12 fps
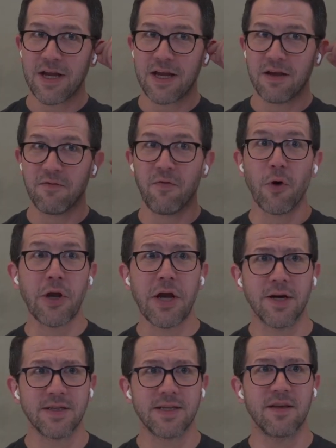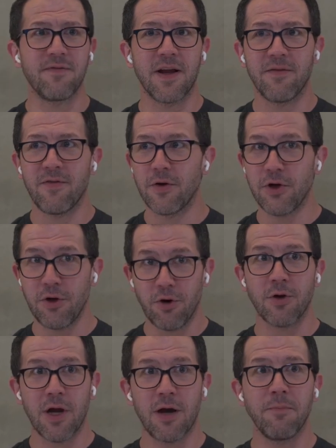4 years. The fun of owning your
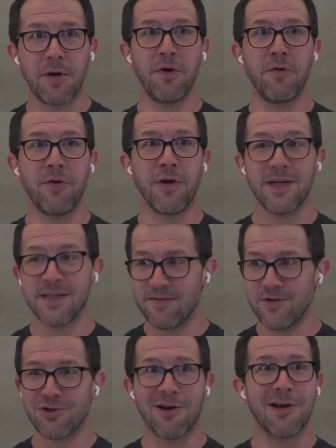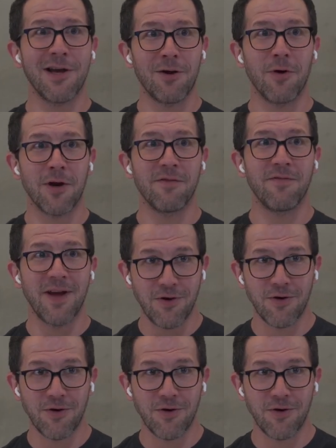own company, you realize if you're drunk at a work event,